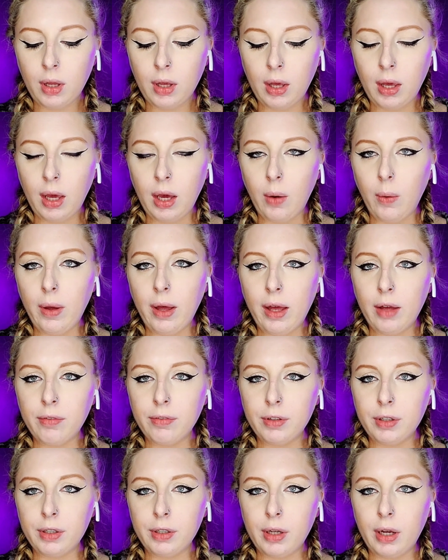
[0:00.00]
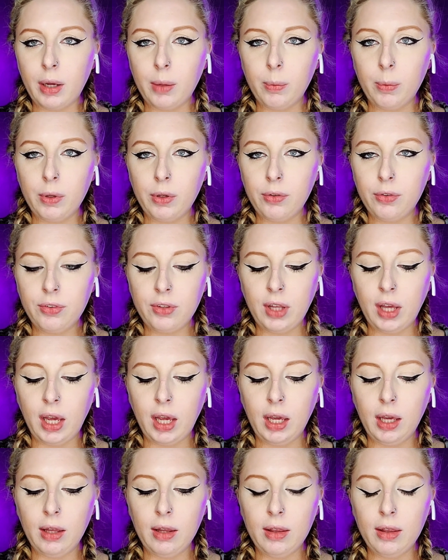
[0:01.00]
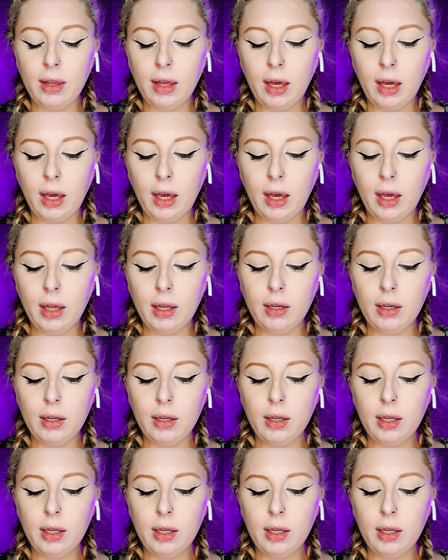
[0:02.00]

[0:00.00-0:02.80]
However, I will say that